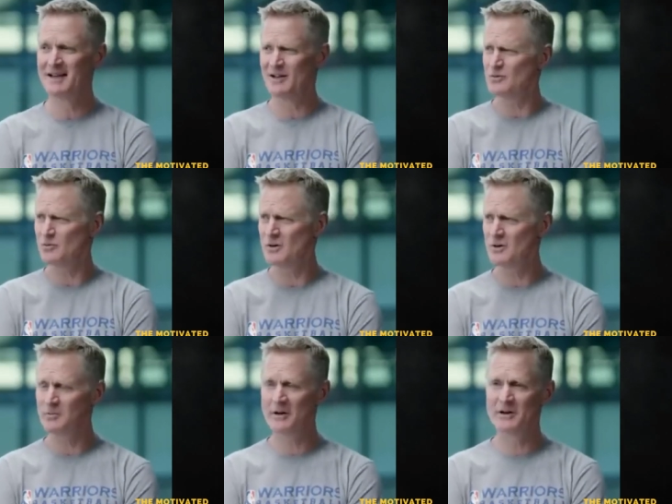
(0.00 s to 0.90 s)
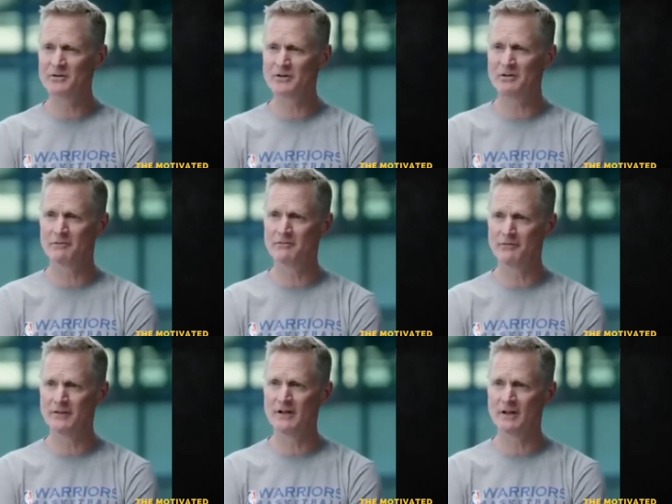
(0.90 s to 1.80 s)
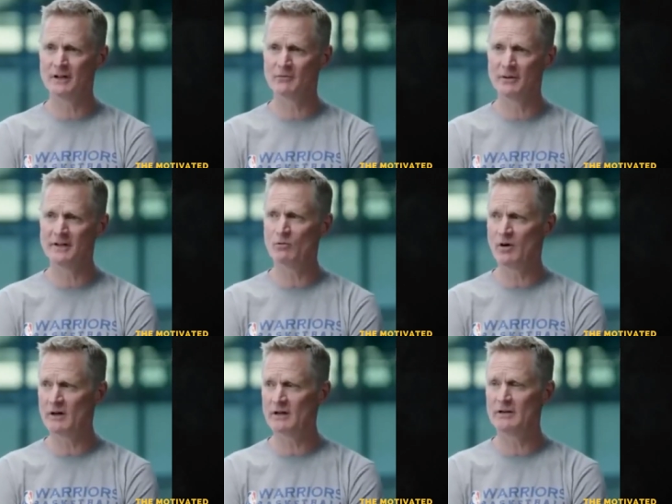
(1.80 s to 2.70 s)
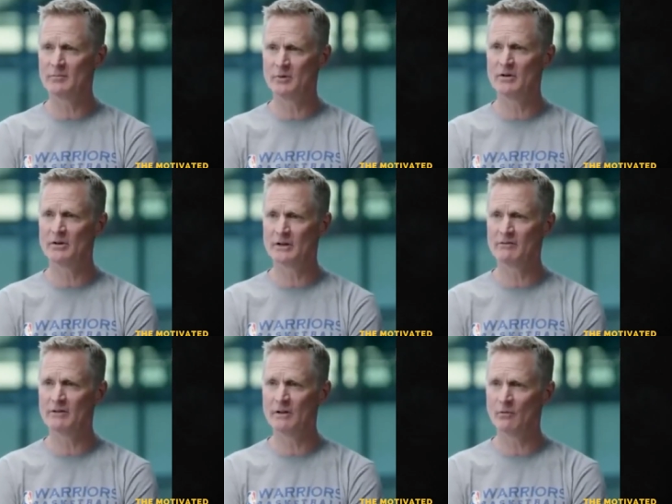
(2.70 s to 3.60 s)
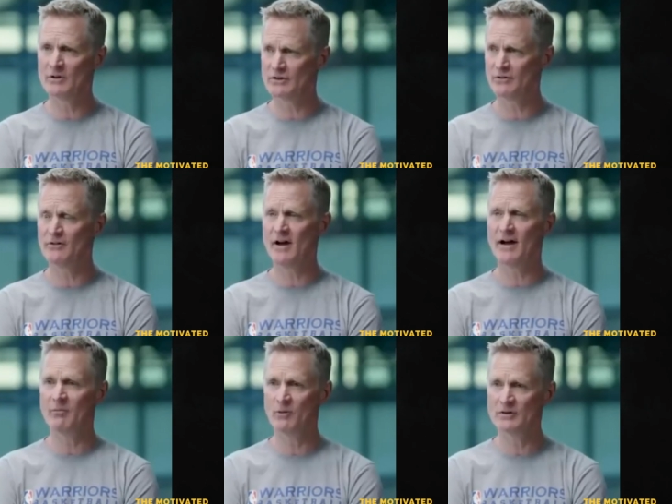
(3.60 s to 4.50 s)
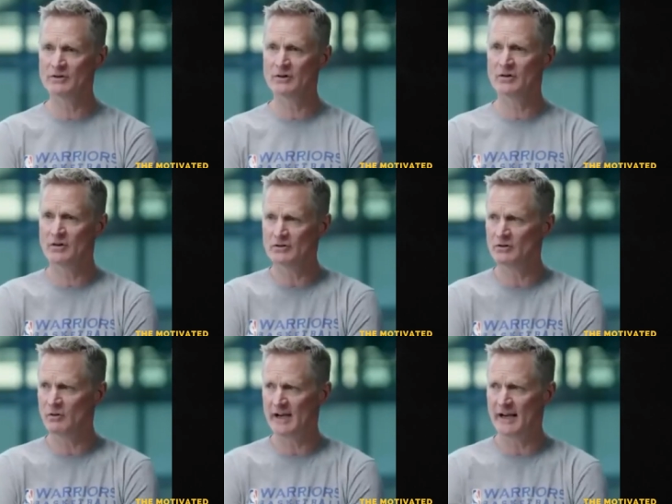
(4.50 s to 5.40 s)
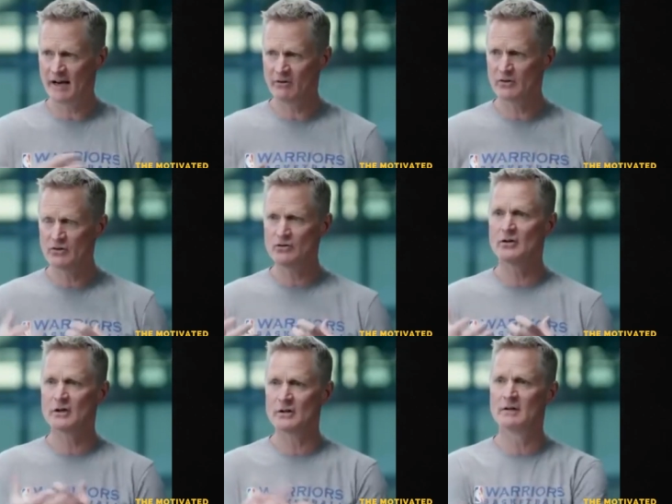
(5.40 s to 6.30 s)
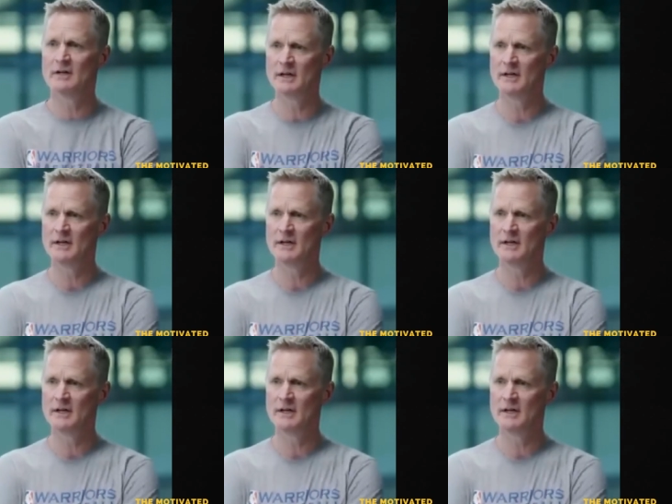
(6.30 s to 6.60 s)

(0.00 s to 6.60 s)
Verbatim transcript: He goes, what are the players going to feel when they walk into the building every day? What's the vibe? What's the culture? We're like, how are you going to